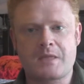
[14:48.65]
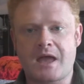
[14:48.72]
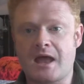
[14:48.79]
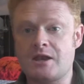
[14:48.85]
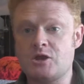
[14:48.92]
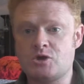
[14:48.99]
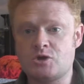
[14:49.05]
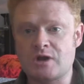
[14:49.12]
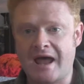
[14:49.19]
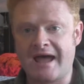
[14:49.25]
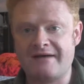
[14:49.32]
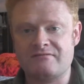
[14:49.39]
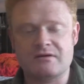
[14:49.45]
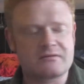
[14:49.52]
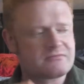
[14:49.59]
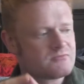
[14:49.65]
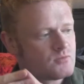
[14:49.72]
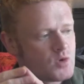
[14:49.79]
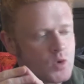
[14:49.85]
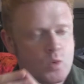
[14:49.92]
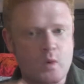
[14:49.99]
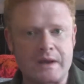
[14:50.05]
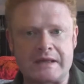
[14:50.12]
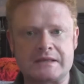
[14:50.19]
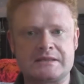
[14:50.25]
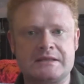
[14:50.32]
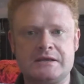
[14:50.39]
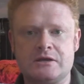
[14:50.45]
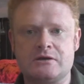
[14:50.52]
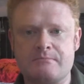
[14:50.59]
And you could have it quicker
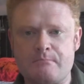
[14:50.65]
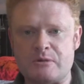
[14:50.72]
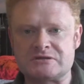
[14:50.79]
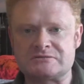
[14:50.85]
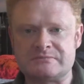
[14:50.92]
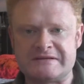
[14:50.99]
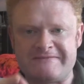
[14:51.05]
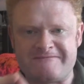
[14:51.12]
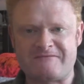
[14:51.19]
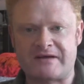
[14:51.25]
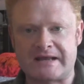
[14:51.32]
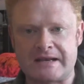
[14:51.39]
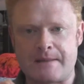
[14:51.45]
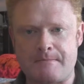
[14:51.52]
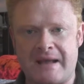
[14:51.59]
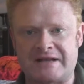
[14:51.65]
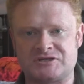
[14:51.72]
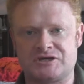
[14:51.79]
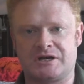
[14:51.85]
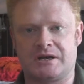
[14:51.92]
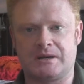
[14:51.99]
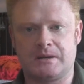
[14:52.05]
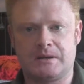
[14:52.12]
than you can possibly freaking imagine.